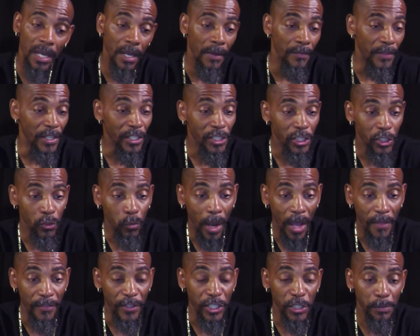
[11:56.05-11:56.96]
This is
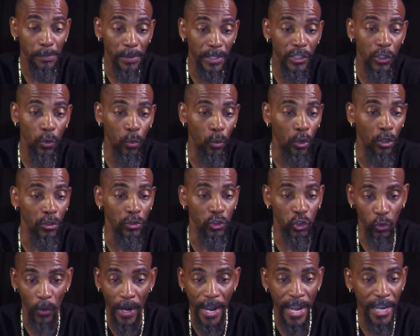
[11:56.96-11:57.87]
why the spender will
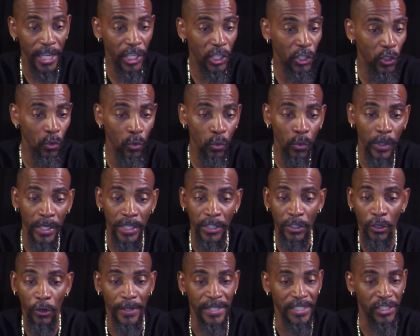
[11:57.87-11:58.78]
drag you in
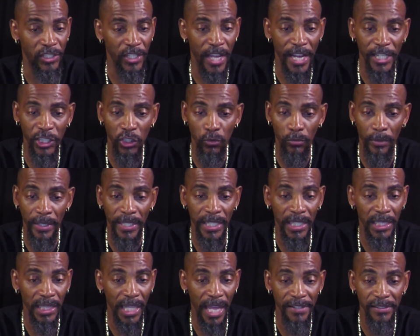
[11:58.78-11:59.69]
her
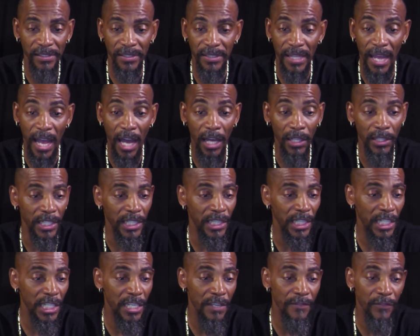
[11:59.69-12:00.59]
exaggerated lifestyle
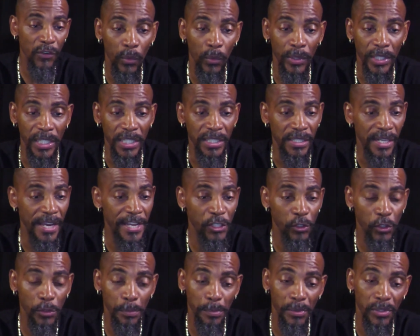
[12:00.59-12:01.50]
and leave in a
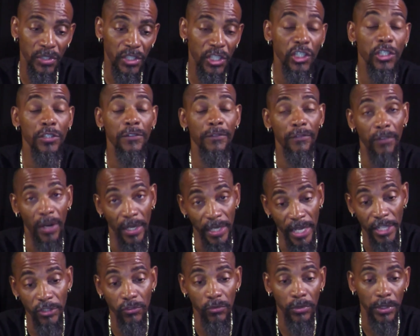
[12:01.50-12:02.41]
dangerous position
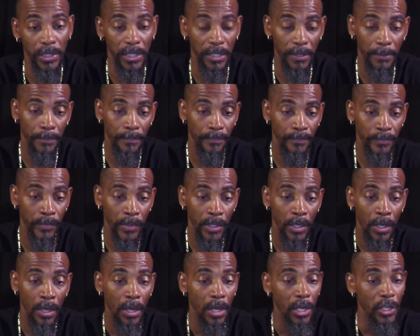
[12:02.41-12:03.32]
financially.
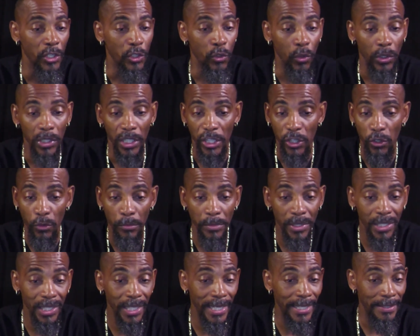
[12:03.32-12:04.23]
You'll
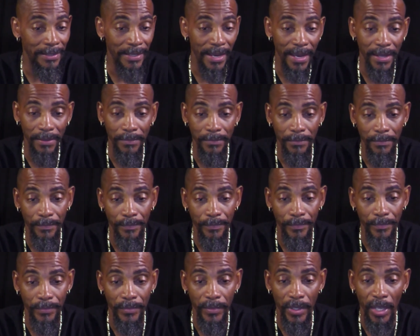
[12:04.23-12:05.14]
accumulate debt
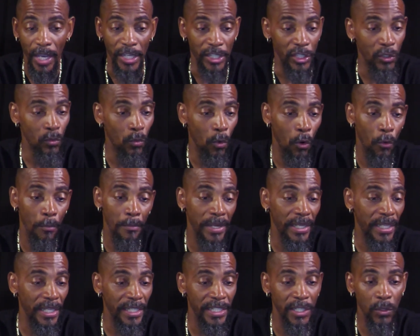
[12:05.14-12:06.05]
and you won't
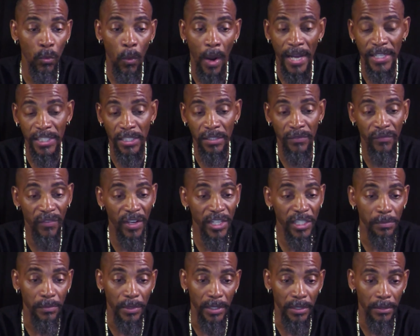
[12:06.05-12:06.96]
make any wise
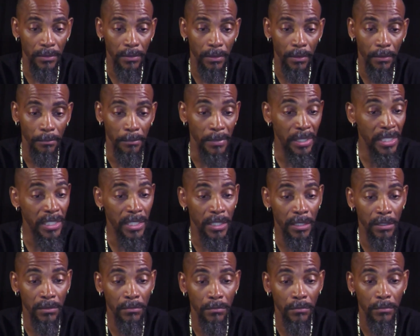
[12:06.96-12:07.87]
investment,
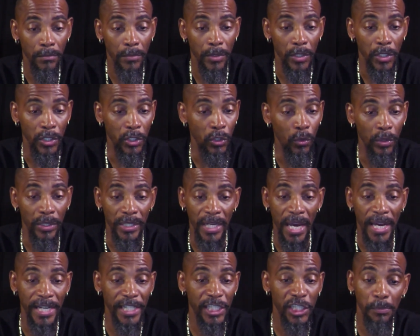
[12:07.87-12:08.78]
meaning you will
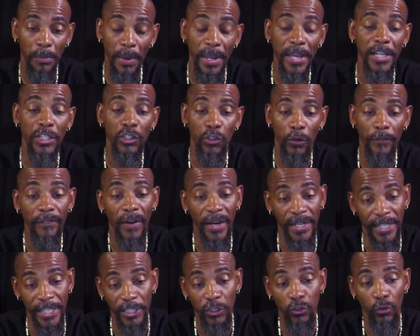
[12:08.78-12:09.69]
not expand your
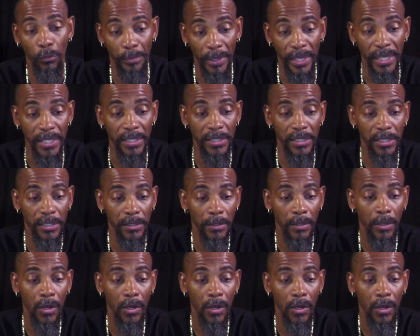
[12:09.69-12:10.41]
financial base.